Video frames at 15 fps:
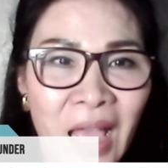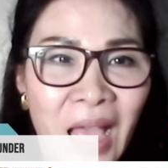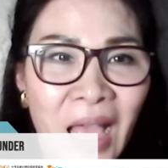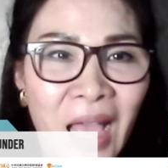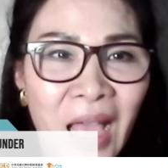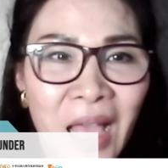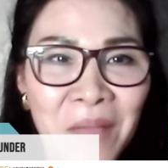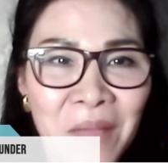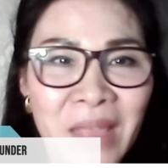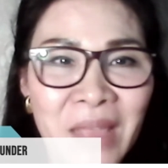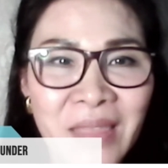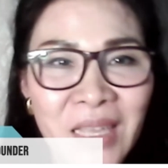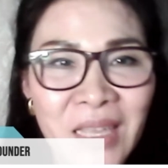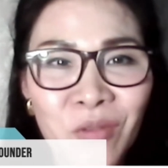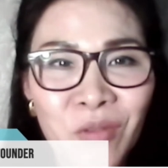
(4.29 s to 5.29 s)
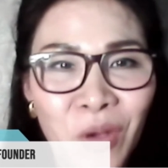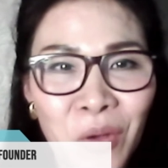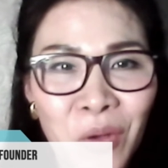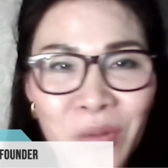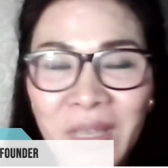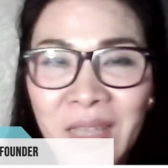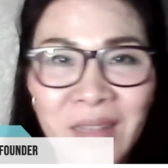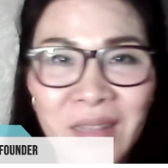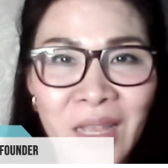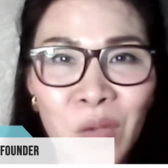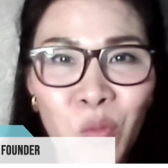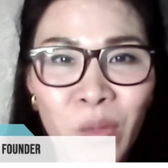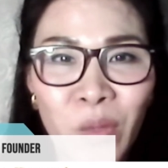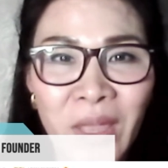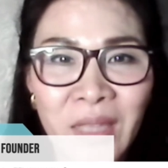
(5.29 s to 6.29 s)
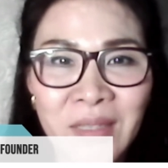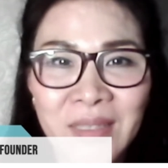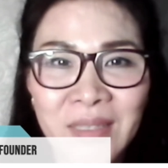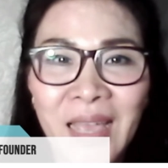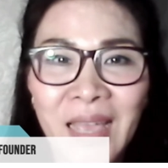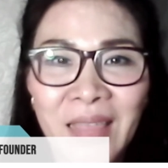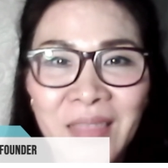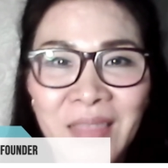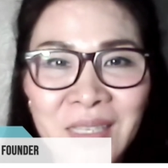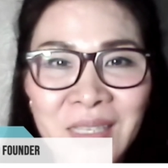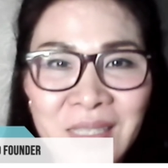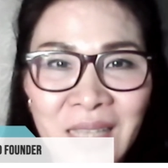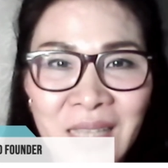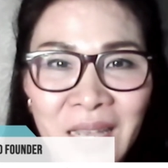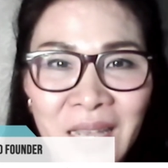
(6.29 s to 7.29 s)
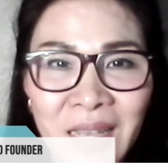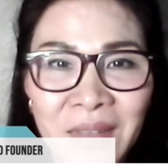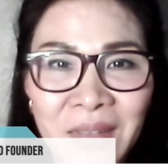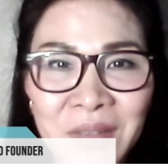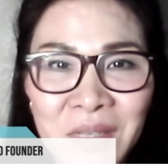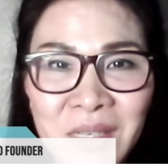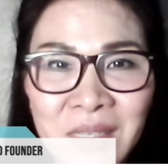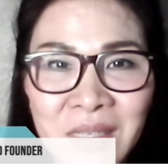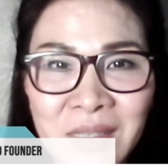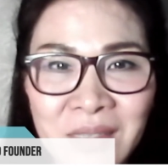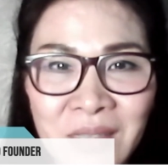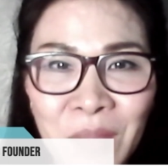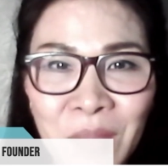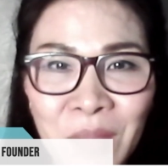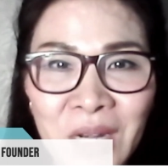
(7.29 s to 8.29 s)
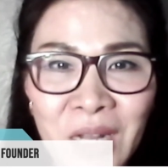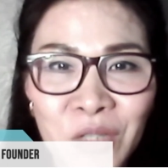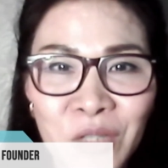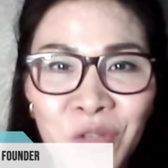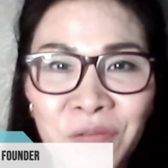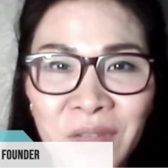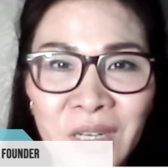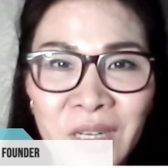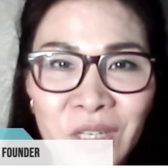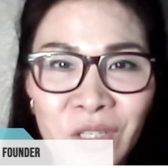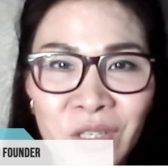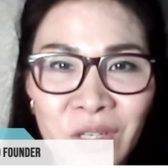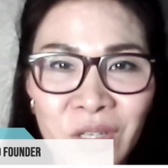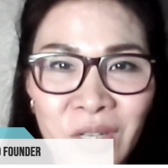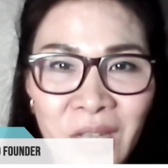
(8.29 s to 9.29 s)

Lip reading: I think you all cannot wait that this seminar to finish.